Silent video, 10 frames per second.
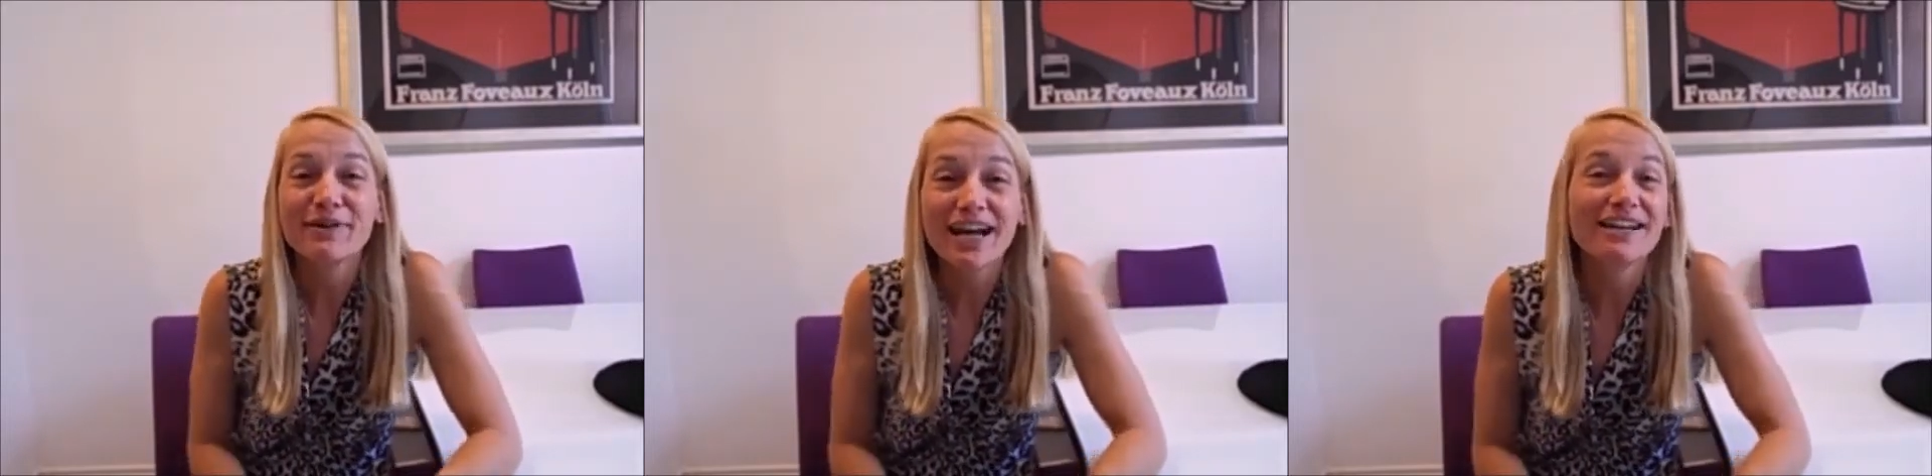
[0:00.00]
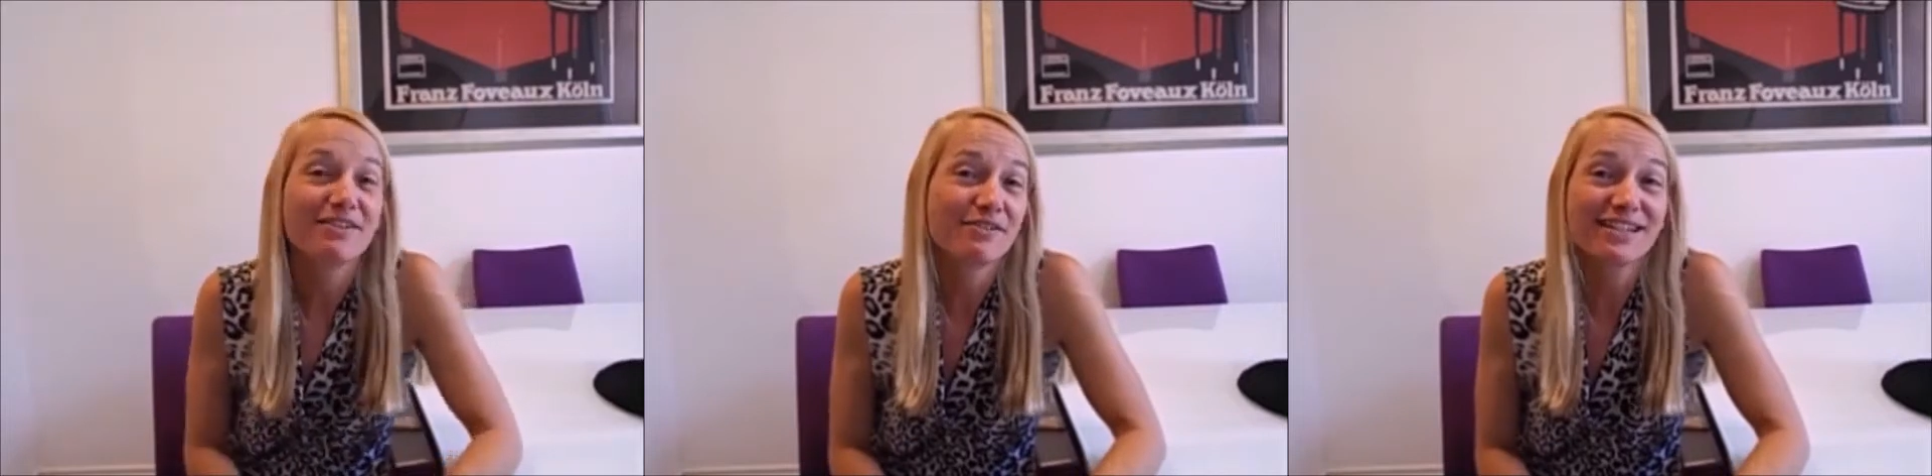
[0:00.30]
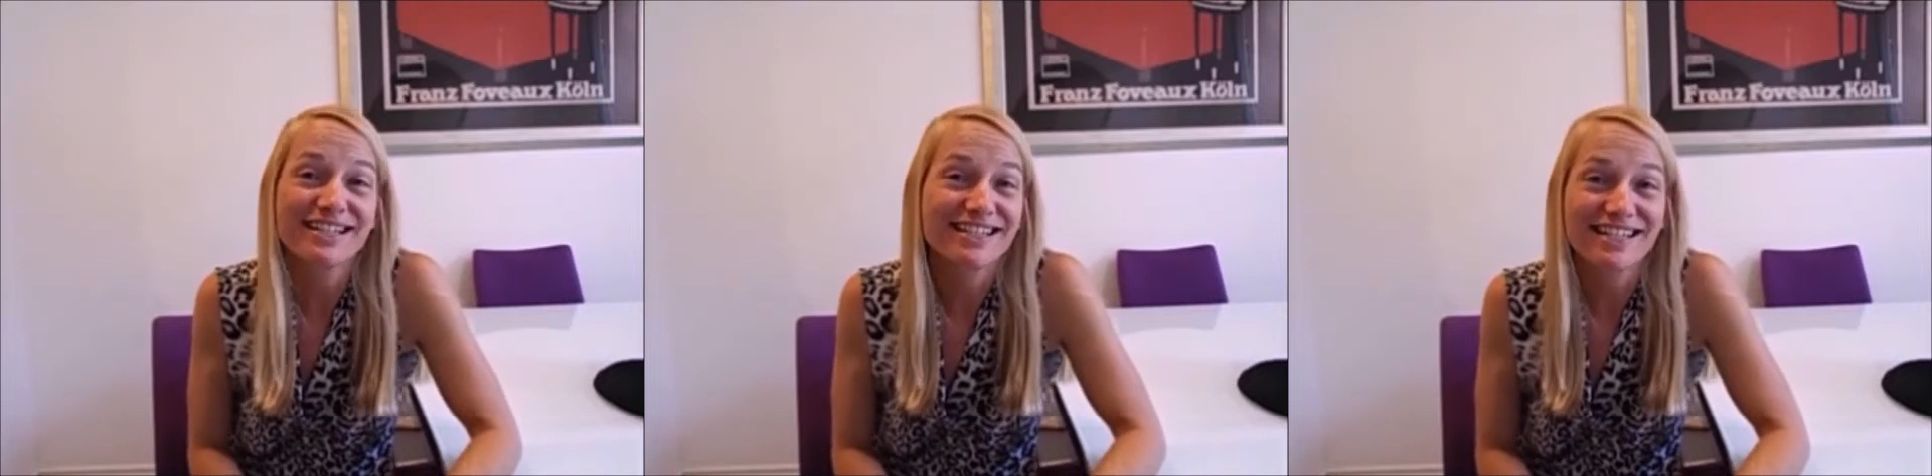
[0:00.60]
but I
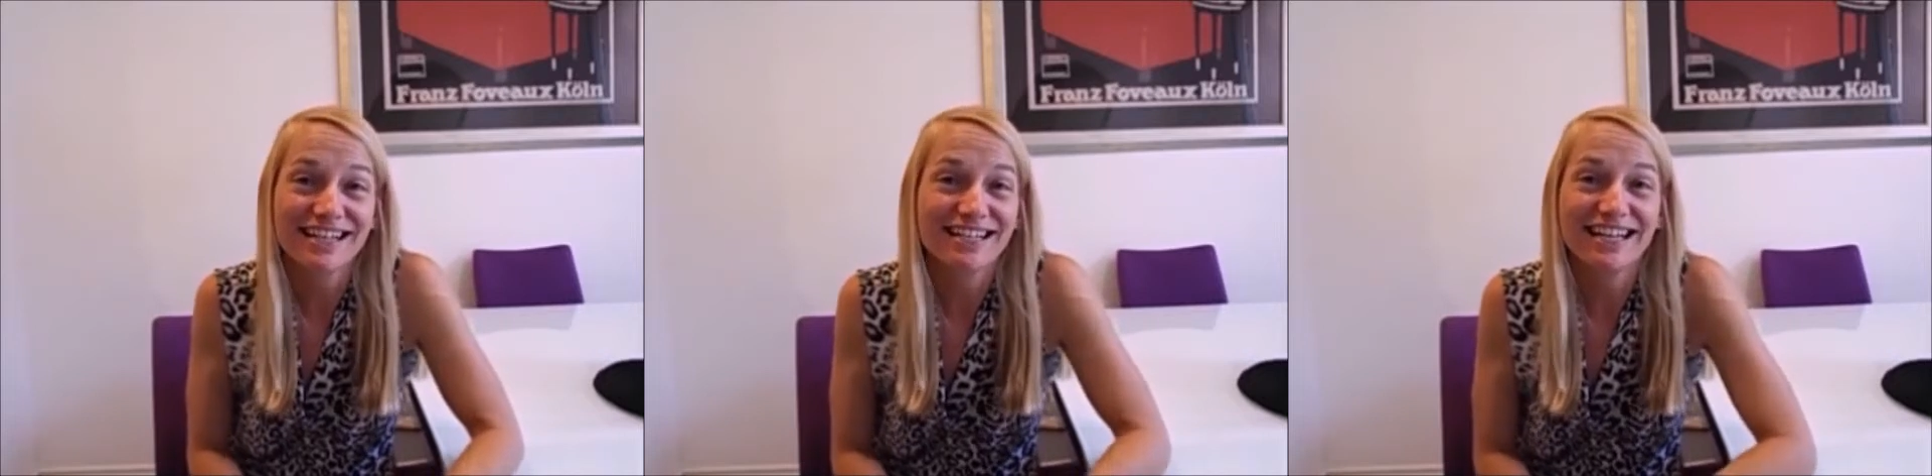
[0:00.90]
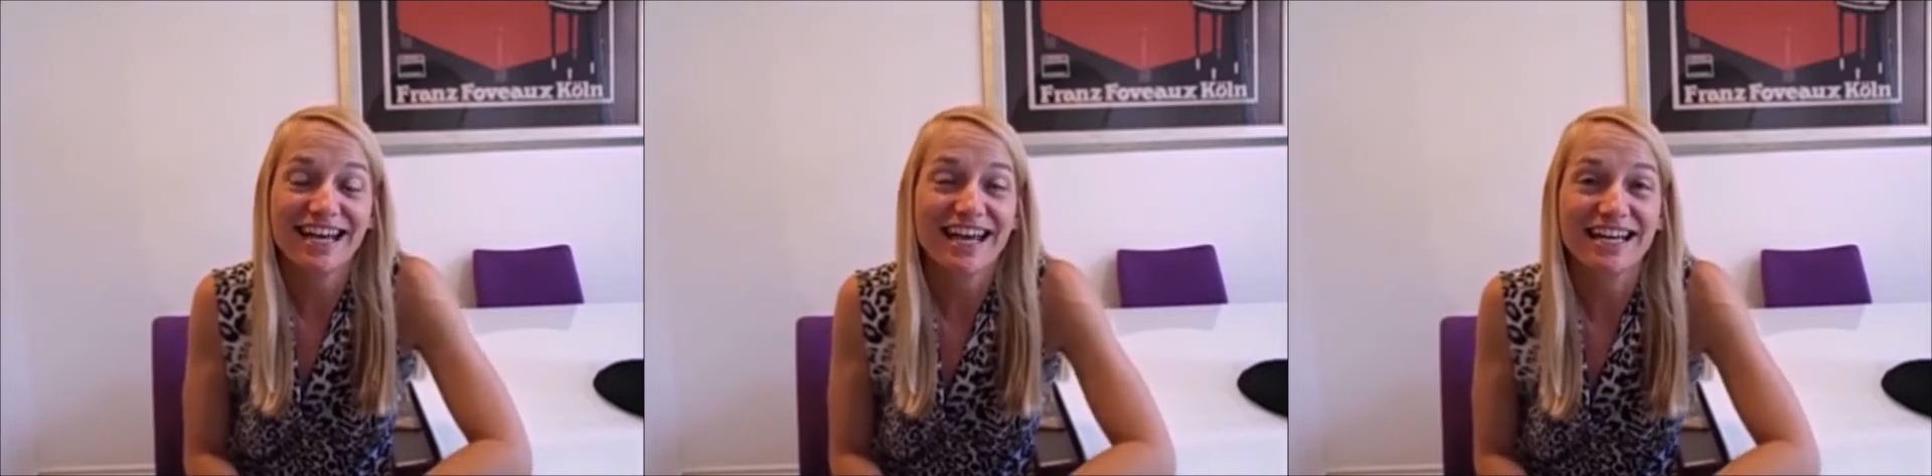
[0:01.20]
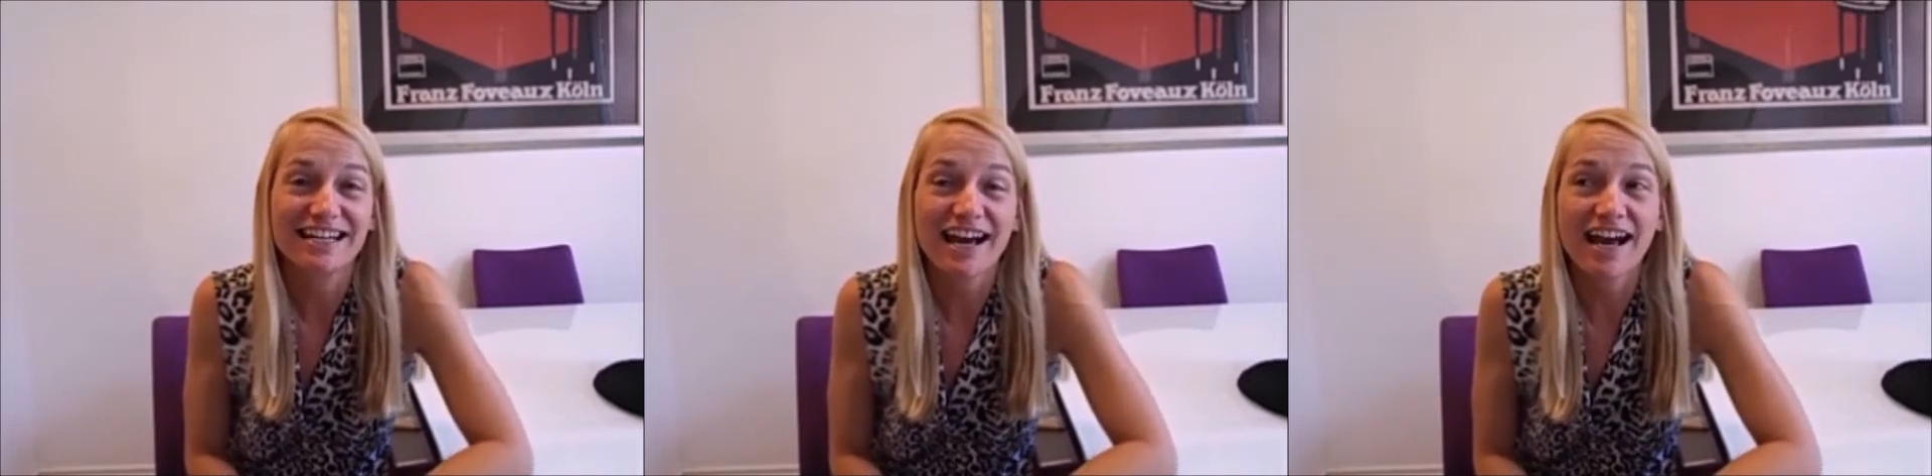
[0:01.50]
noticed it
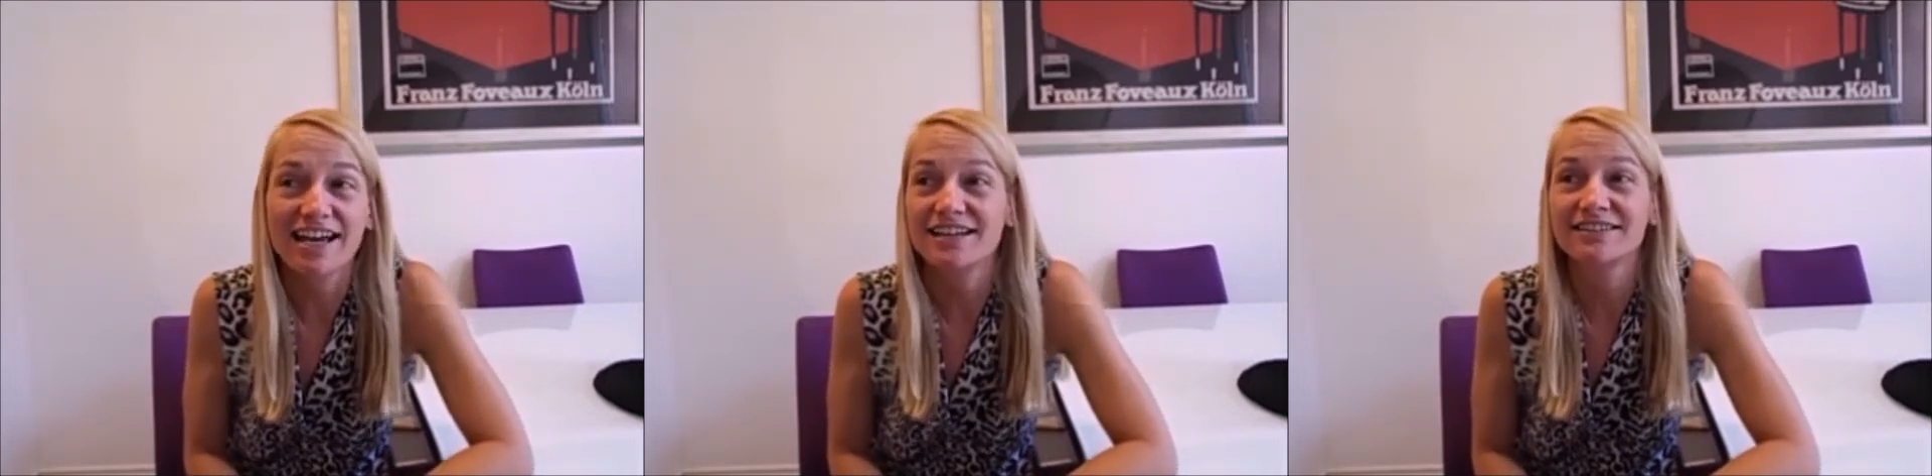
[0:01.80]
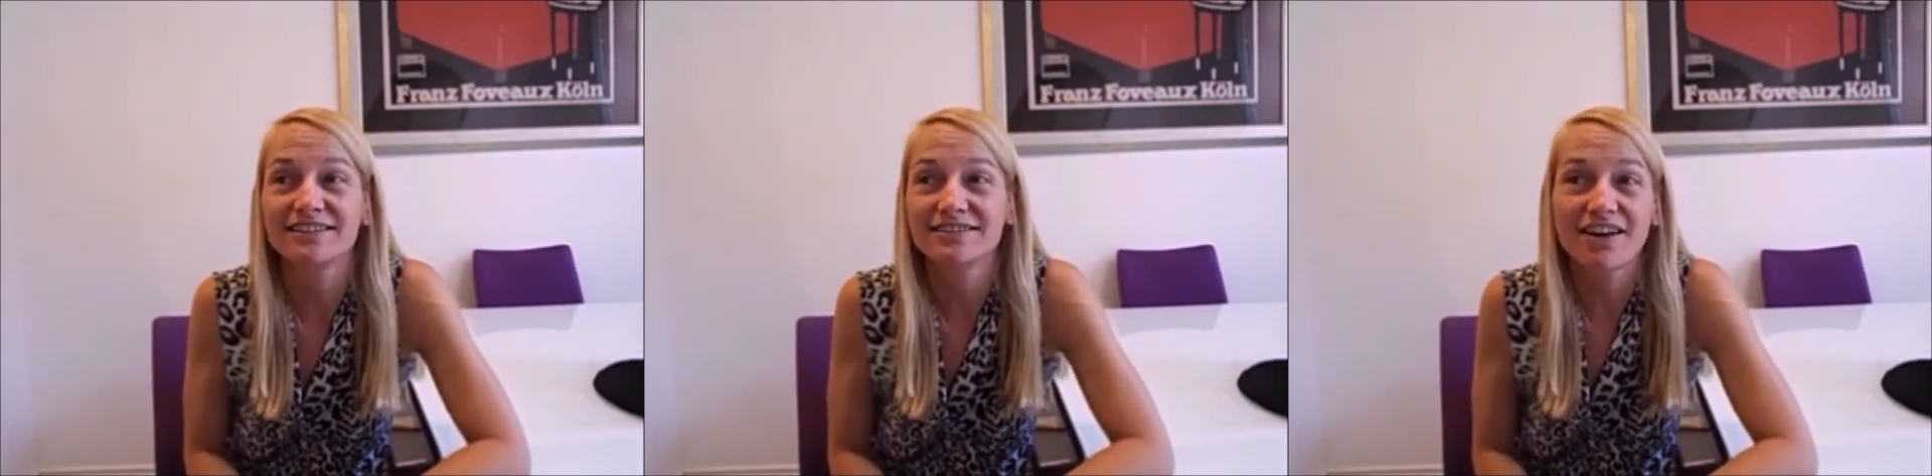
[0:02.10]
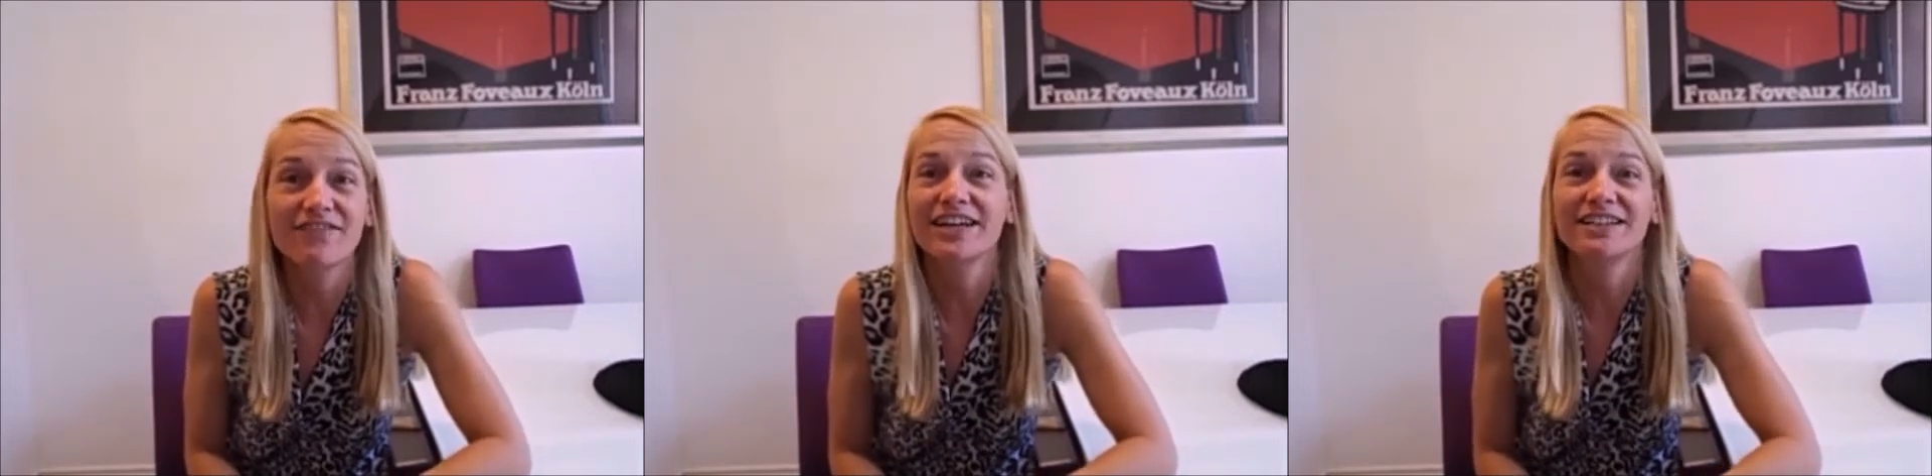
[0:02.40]
and I
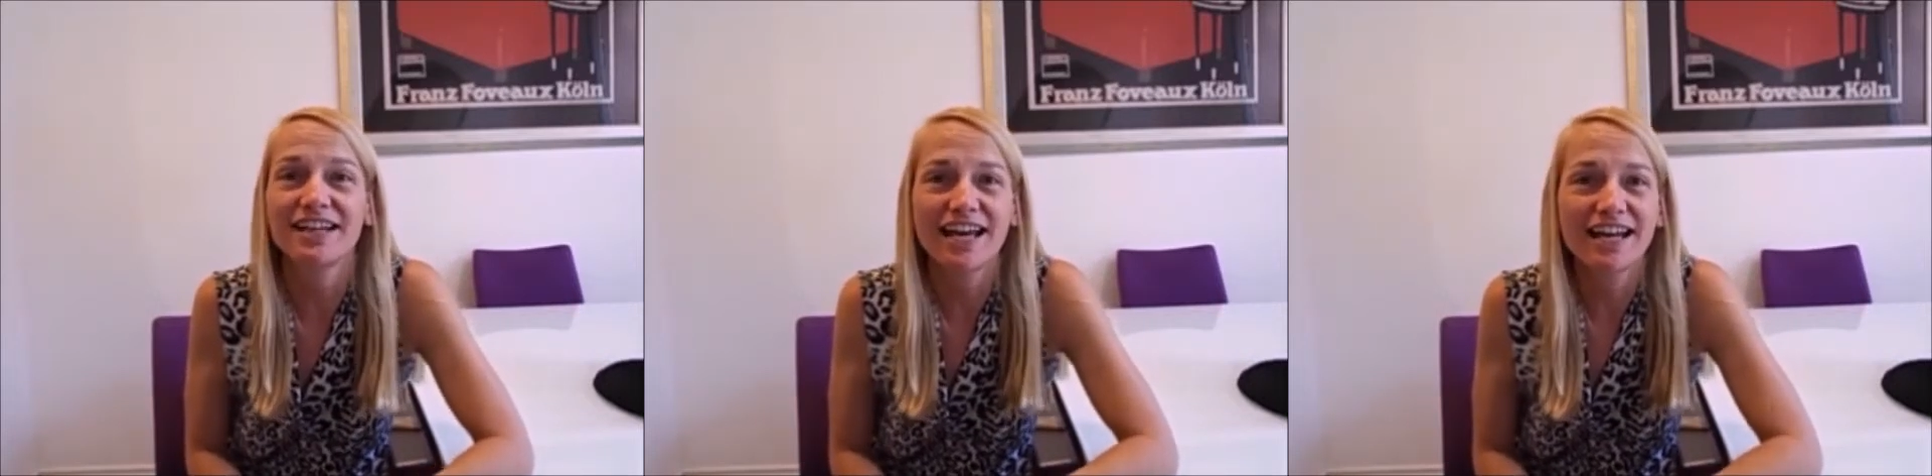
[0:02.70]
love it